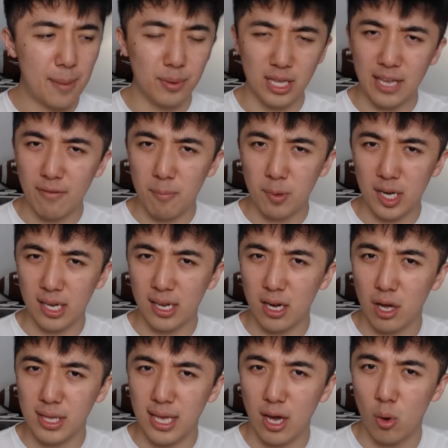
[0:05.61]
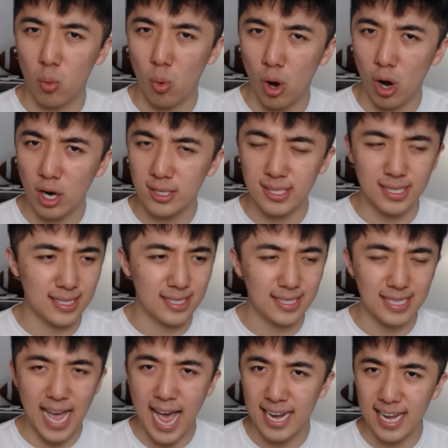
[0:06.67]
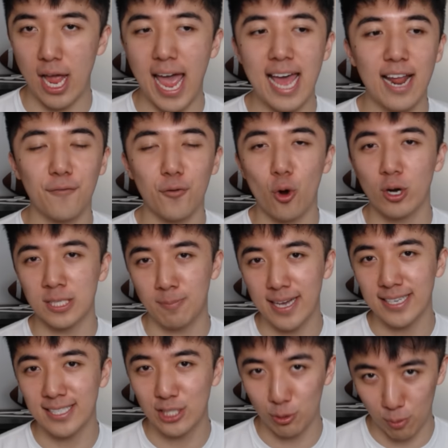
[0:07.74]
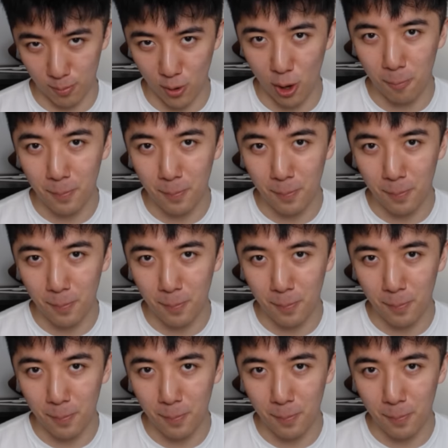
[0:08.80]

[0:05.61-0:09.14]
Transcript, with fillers: believe I predicted all the awards, the standings, and of course my Super Bowl